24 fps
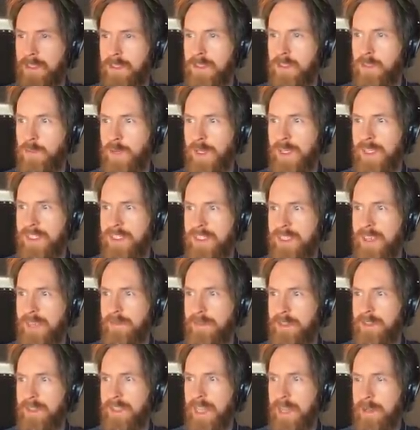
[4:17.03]

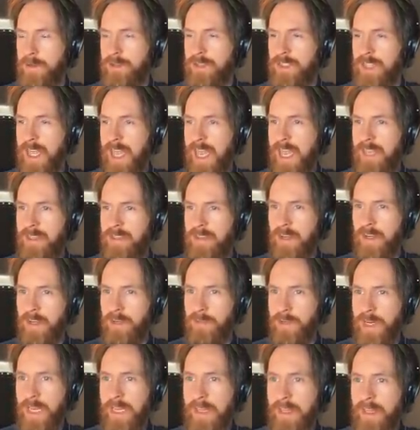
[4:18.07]

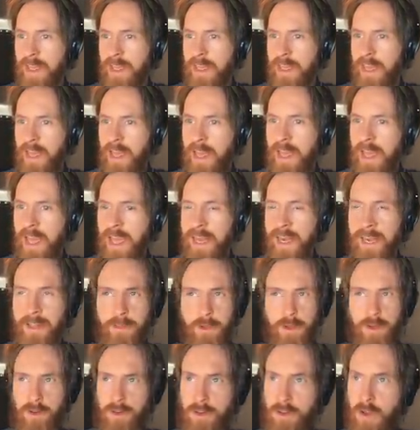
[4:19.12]
27,800 and I
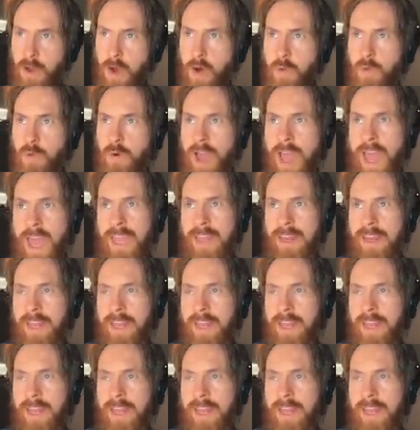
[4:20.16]
thought, no way,